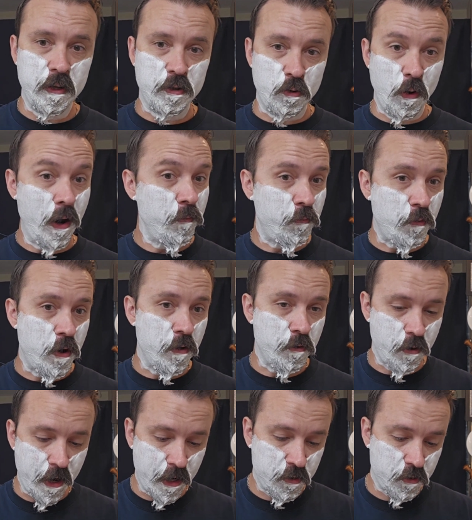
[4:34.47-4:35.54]
his
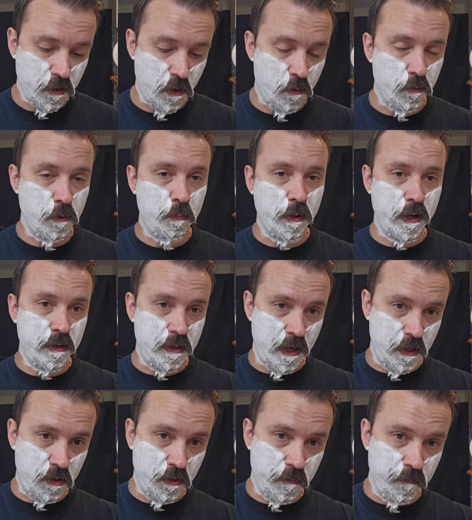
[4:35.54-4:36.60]
grandfather actually owned a
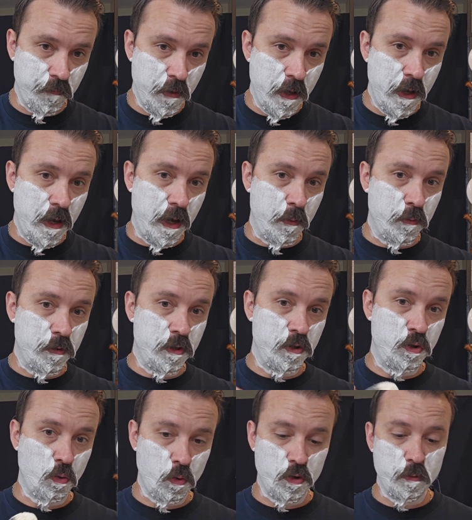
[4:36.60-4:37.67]
plantation and was a
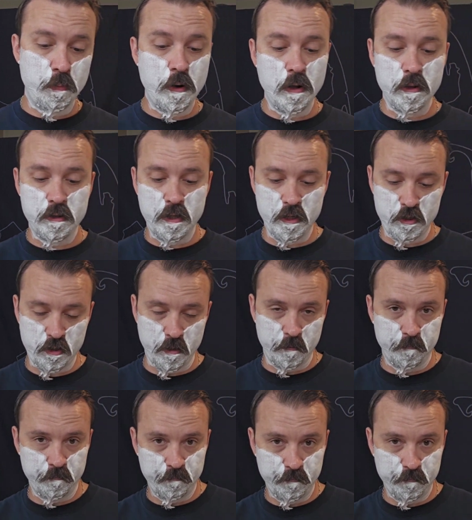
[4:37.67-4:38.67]
Georgia politician.